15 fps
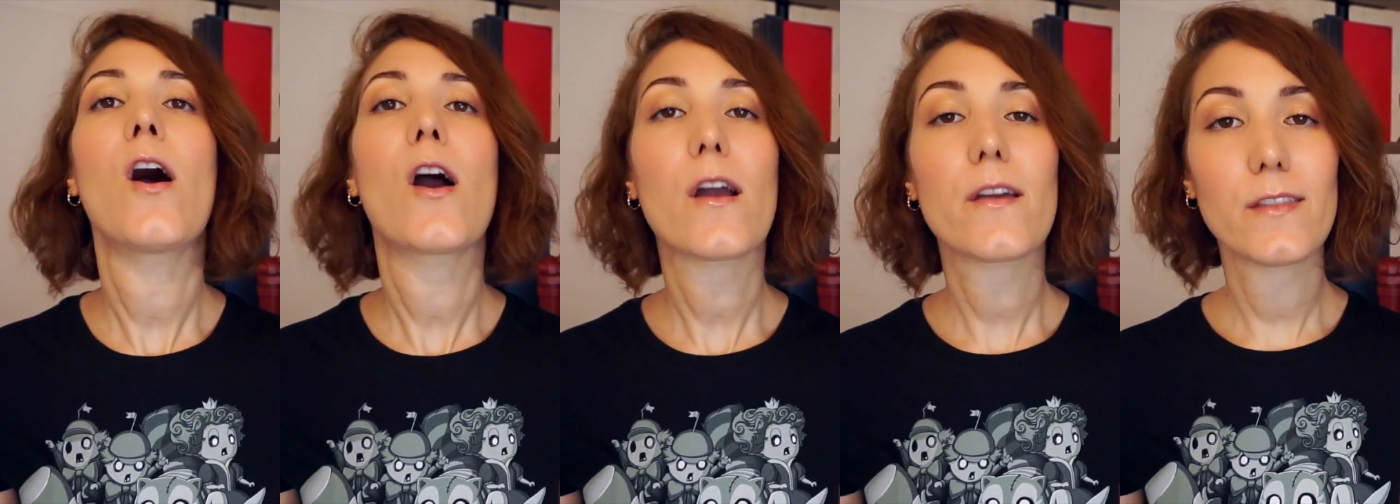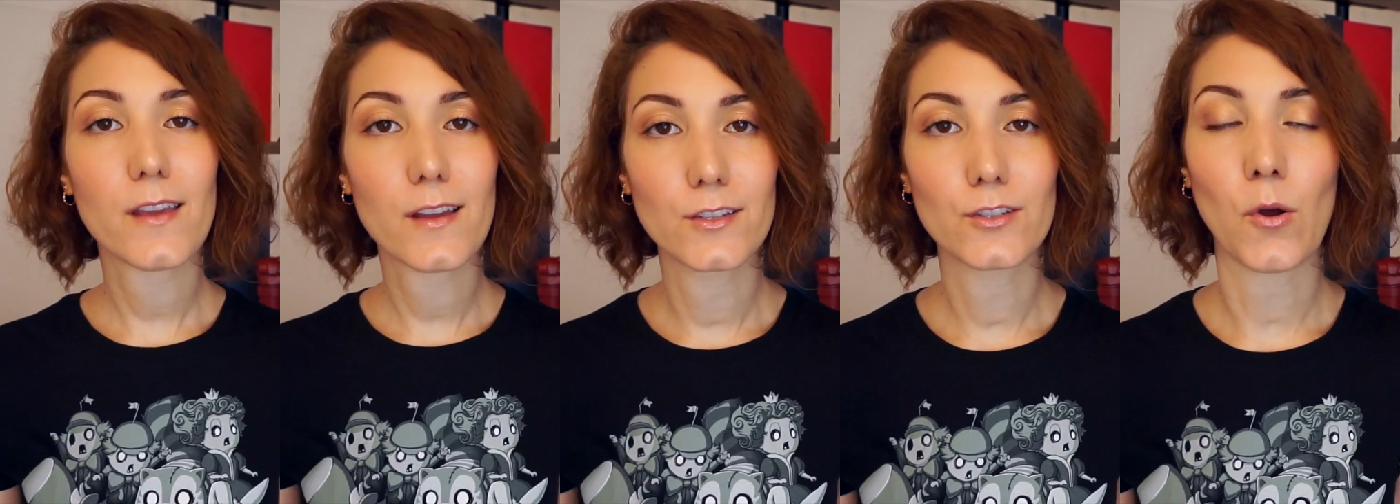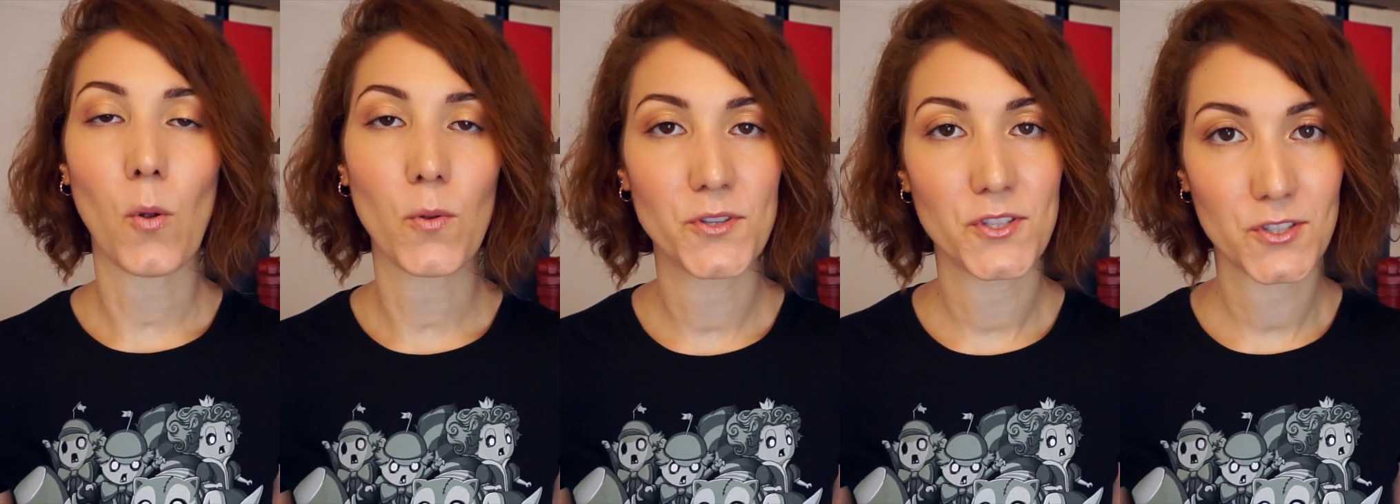are the
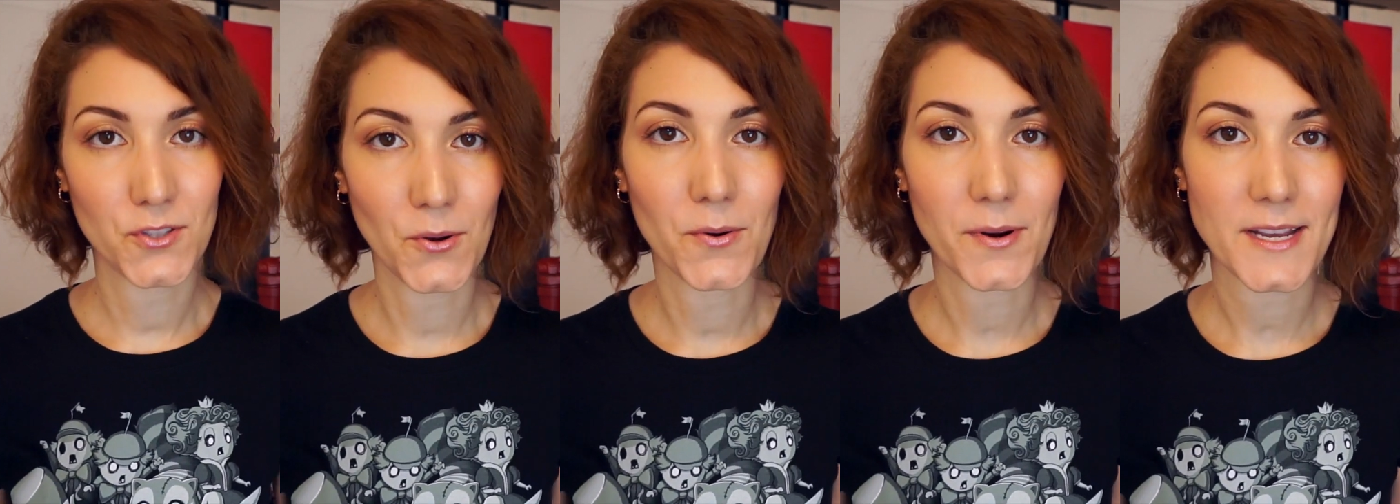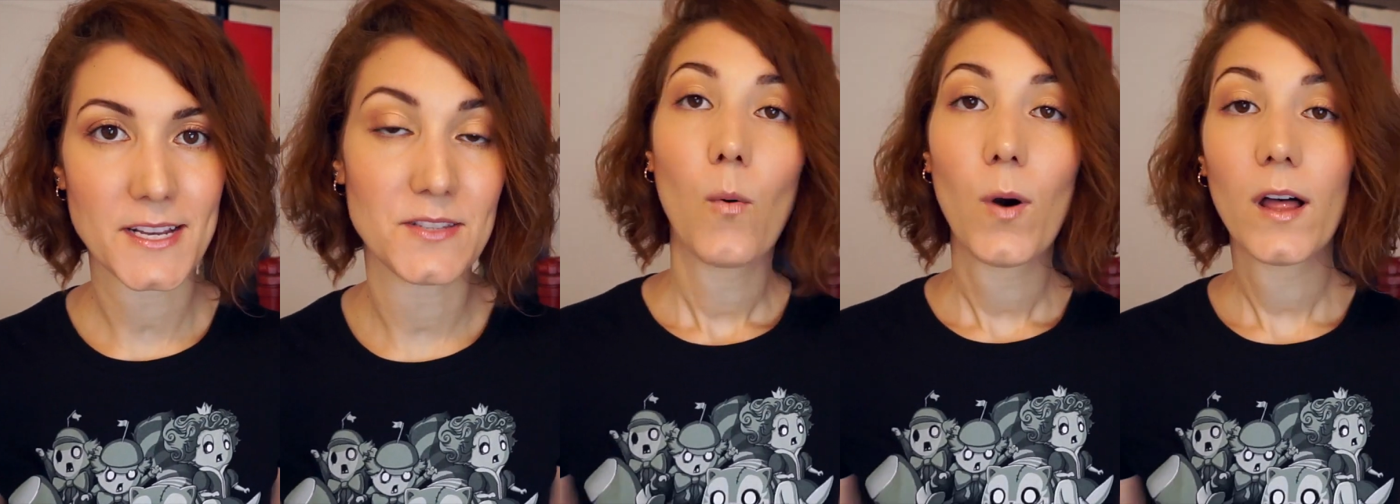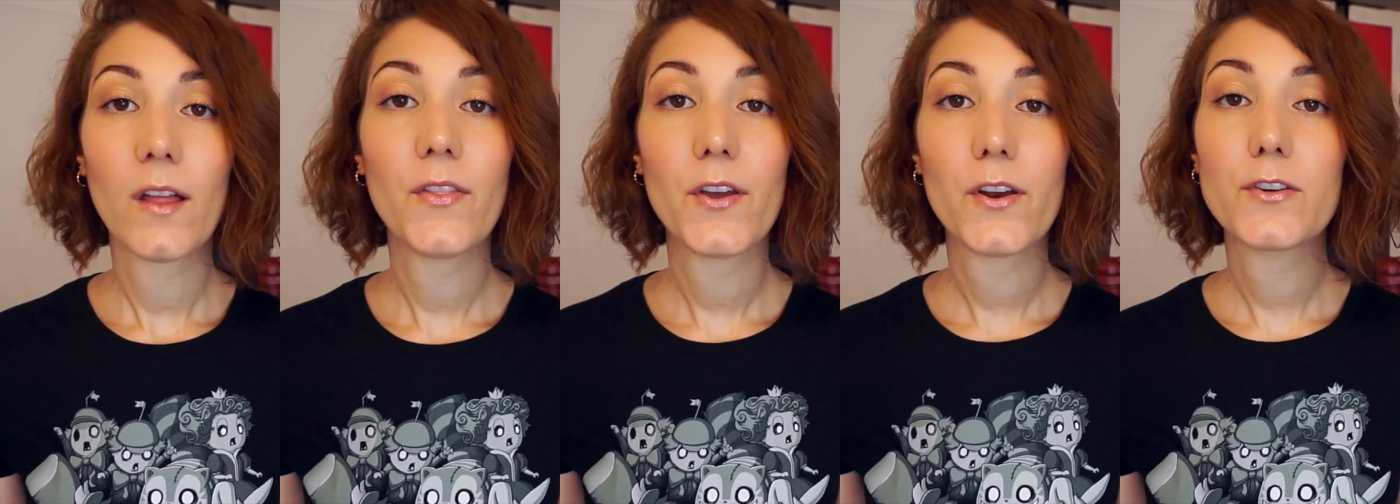untold stories?
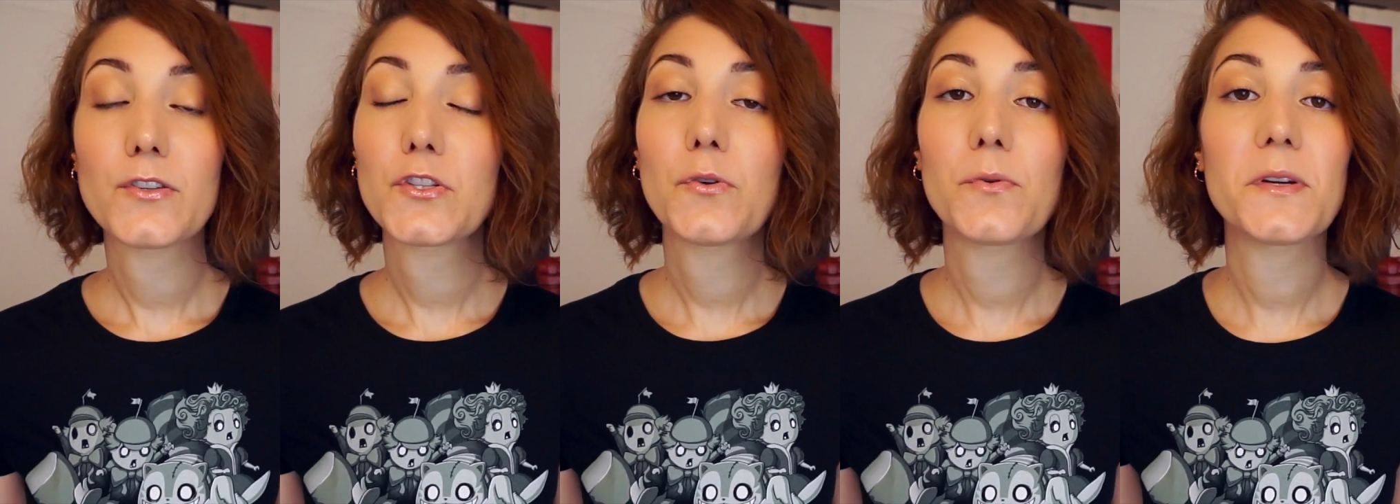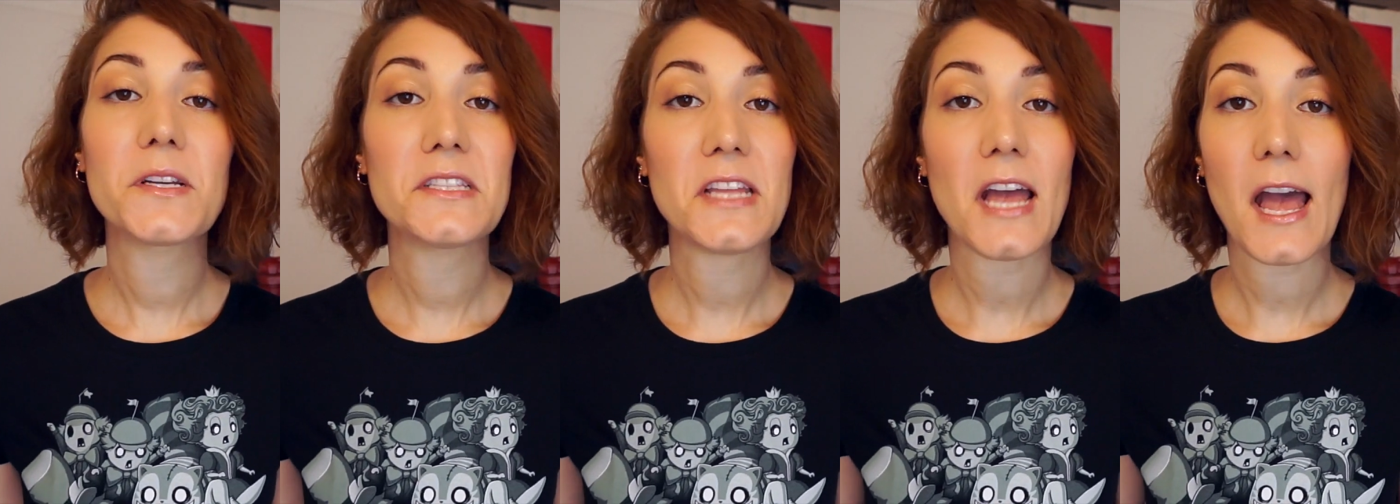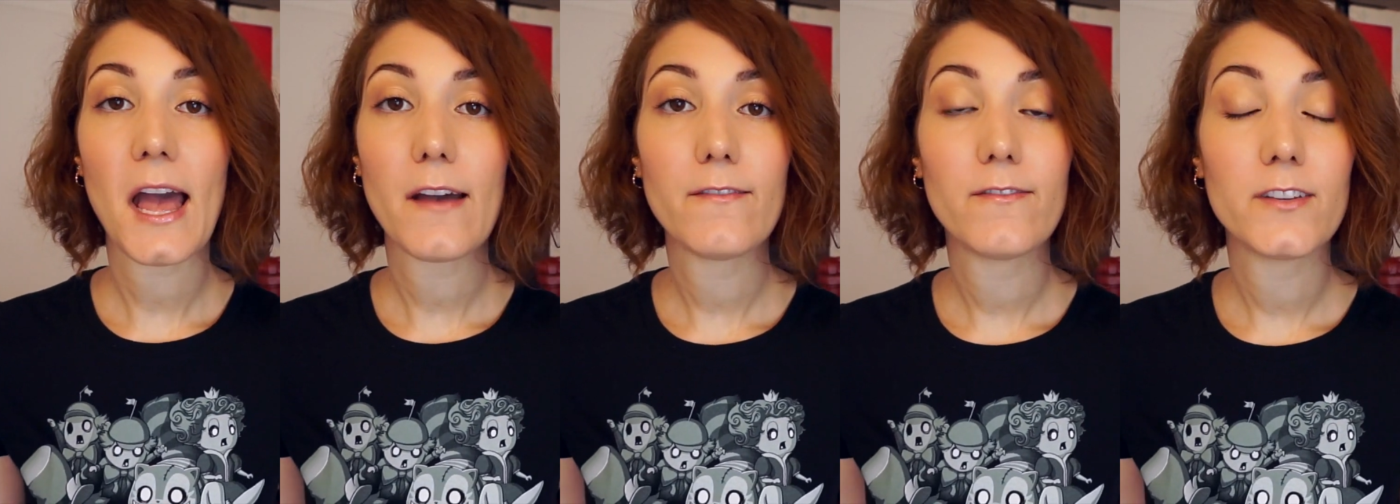Well, there are stories that
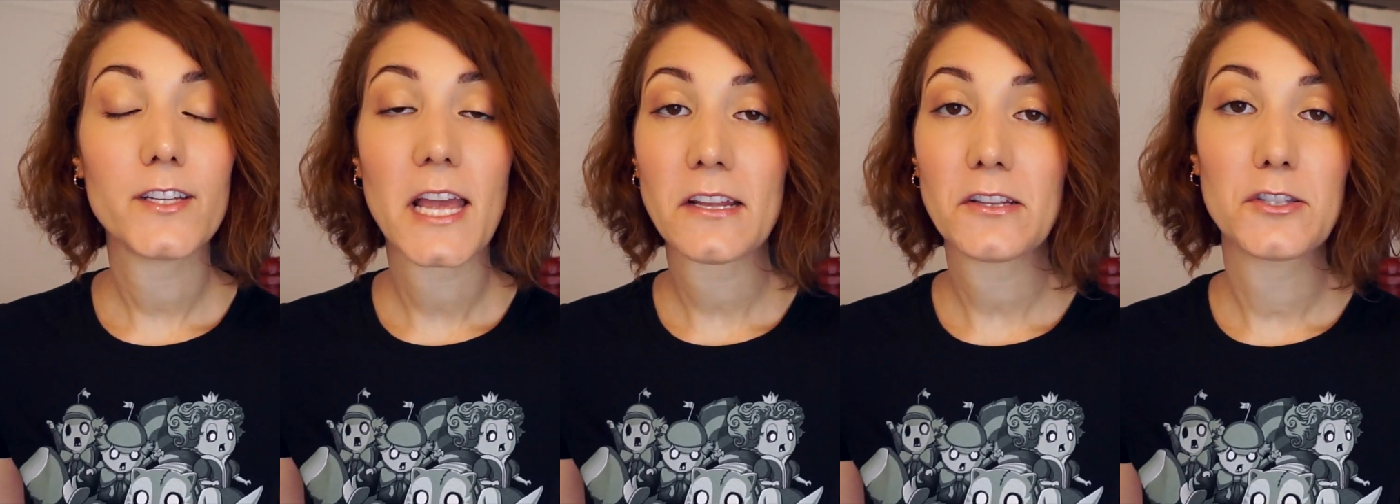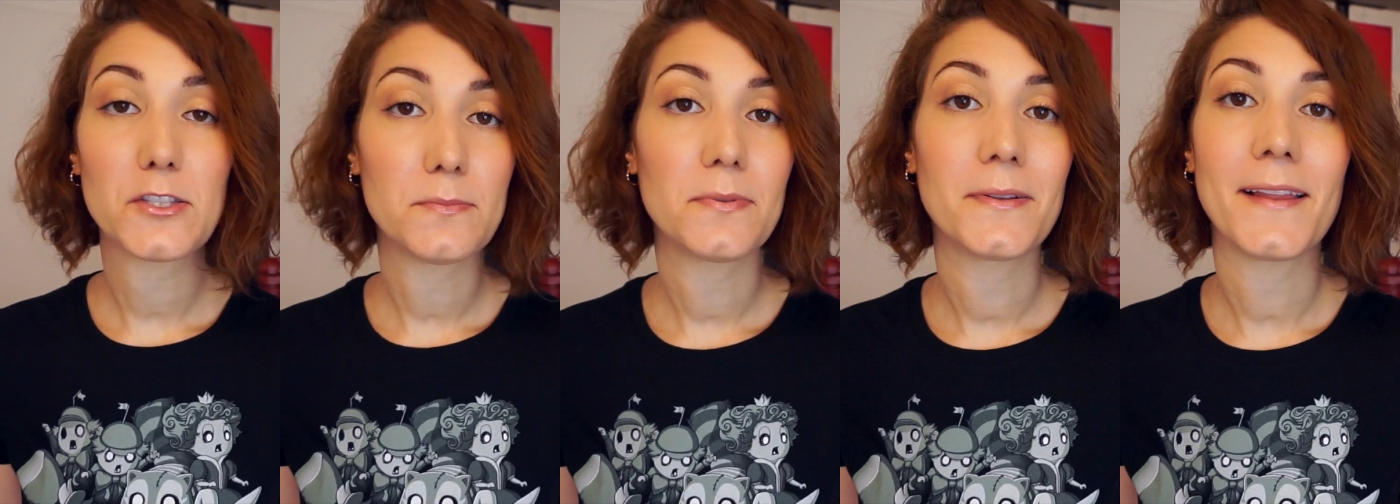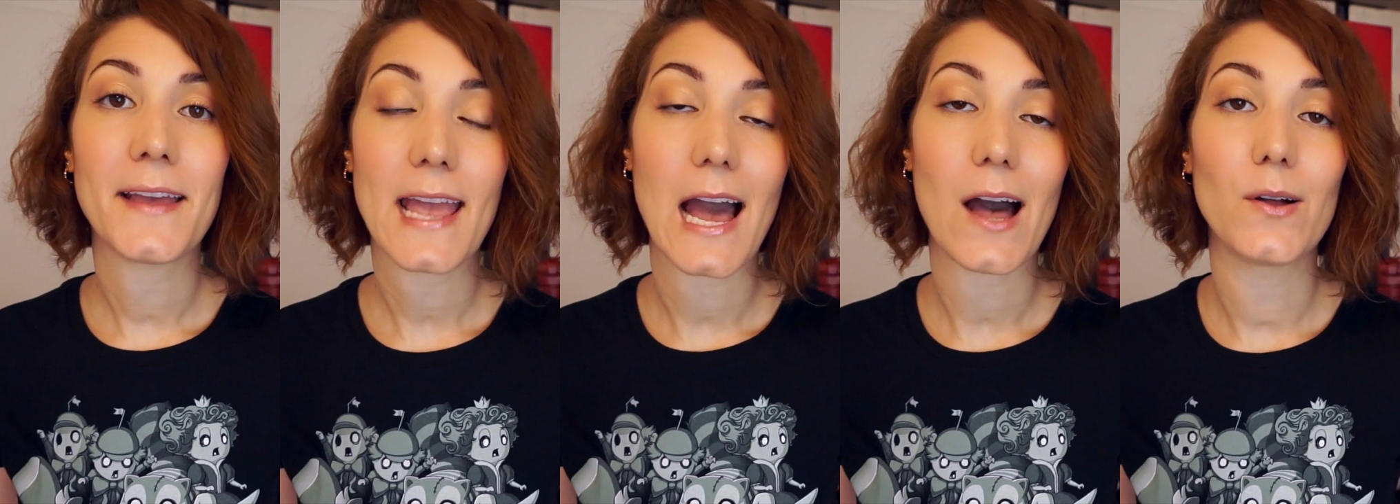have yet to
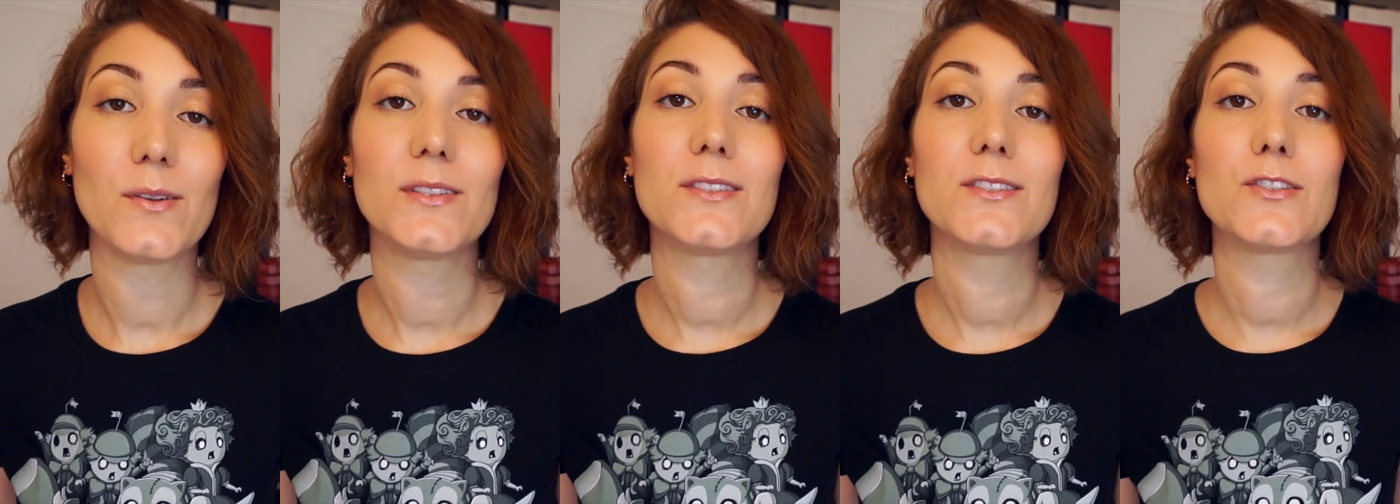play out.